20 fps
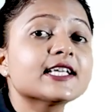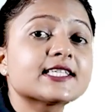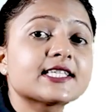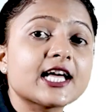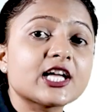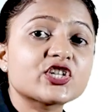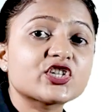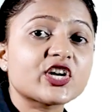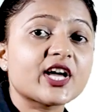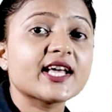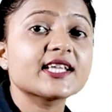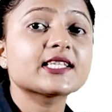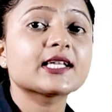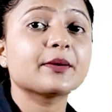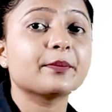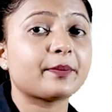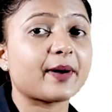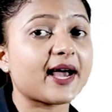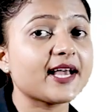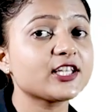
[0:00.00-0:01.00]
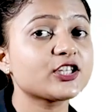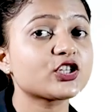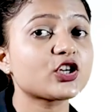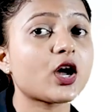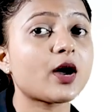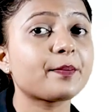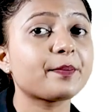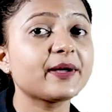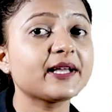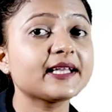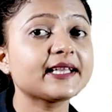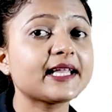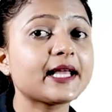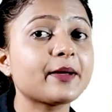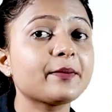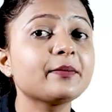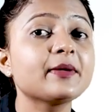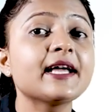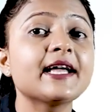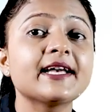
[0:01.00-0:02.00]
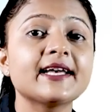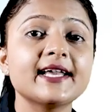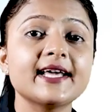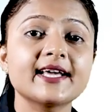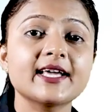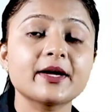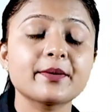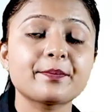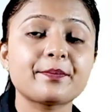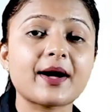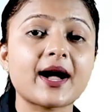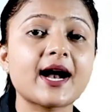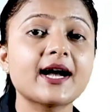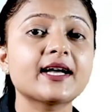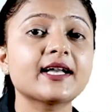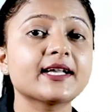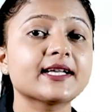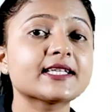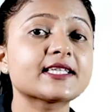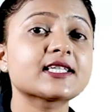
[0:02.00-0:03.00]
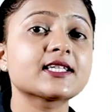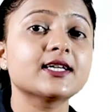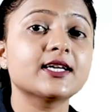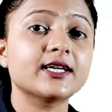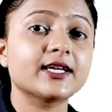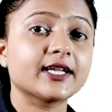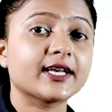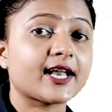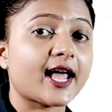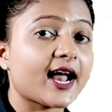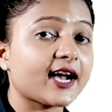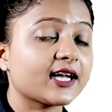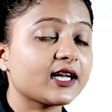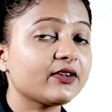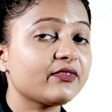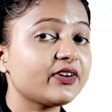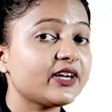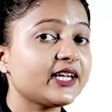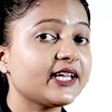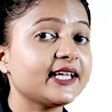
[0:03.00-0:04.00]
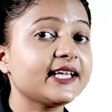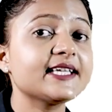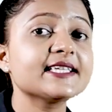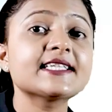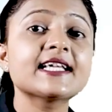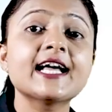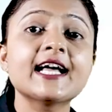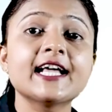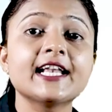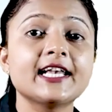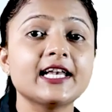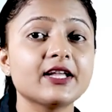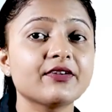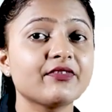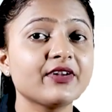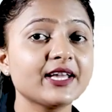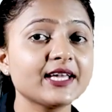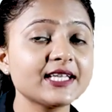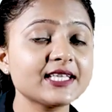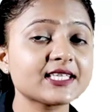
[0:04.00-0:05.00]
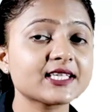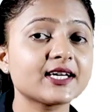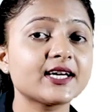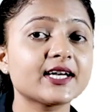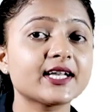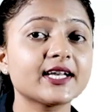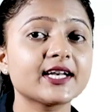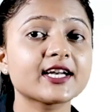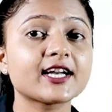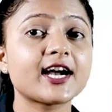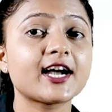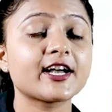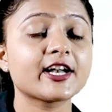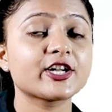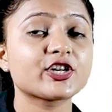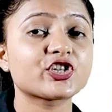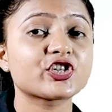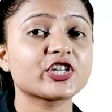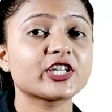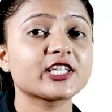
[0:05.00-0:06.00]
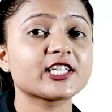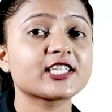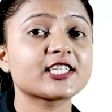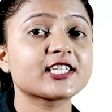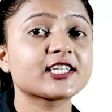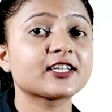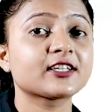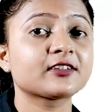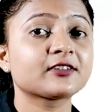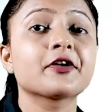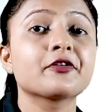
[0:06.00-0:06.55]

such as by stopping them taking part in certain activities, living in certain conditions,